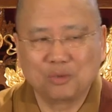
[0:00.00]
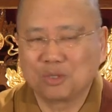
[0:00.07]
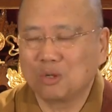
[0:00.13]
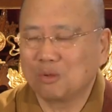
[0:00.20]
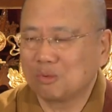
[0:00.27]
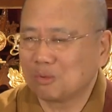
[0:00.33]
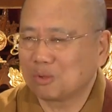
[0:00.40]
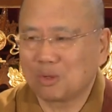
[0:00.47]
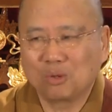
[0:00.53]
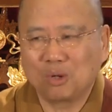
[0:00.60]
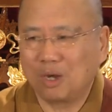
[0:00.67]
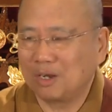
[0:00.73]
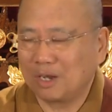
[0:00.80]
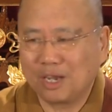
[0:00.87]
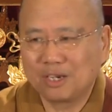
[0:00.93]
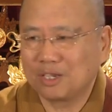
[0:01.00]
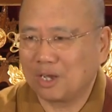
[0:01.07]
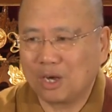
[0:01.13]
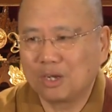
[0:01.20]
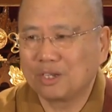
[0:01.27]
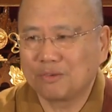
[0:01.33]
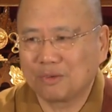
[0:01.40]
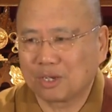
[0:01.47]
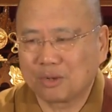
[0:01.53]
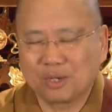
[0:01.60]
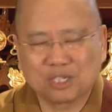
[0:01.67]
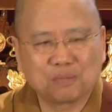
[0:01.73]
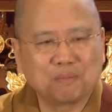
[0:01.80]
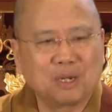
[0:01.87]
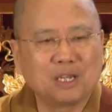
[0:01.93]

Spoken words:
We don't go on any request.